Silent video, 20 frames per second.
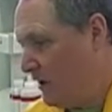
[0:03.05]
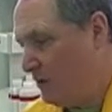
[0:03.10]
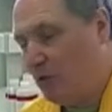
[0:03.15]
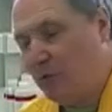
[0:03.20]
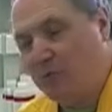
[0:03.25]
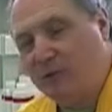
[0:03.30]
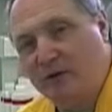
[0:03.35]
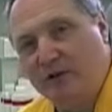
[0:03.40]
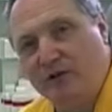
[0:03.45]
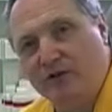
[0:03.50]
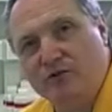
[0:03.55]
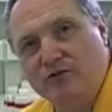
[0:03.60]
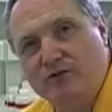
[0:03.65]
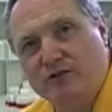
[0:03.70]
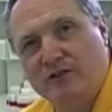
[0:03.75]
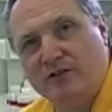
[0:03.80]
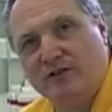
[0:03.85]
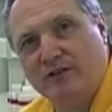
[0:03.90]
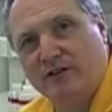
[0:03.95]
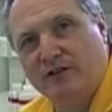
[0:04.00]
and we'll be
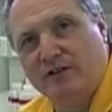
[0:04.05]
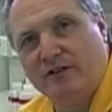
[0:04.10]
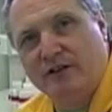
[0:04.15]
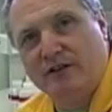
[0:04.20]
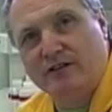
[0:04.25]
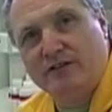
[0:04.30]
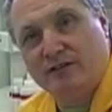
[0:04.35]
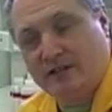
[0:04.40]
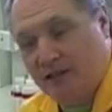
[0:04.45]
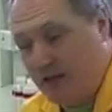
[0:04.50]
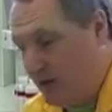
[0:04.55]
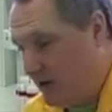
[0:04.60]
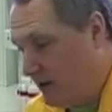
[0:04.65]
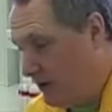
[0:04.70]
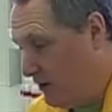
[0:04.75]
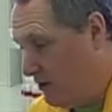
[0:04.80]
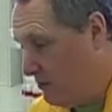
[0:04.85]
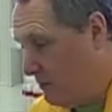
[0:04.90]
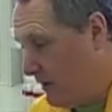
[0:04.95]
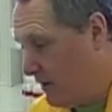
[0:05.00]
using this and
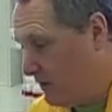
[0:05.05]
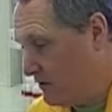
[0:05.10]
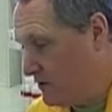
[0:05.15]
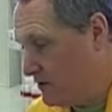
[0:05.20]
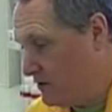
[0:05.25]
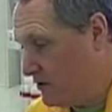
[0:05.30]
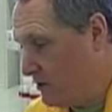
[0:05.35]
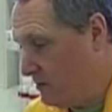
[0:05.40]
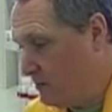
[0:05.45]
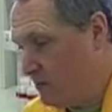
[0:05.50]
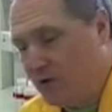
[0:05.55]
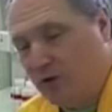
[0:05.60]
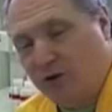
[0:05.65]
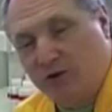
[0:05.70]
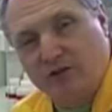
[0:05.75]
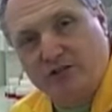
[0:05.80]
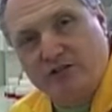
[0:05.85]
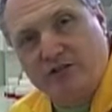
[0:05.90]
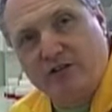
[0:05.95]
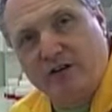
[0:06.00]
another microscope
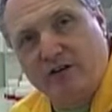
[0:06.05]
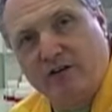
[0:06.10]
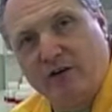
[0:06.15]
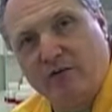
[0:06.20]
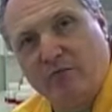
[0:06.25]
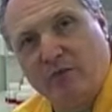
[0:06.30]
called a stereo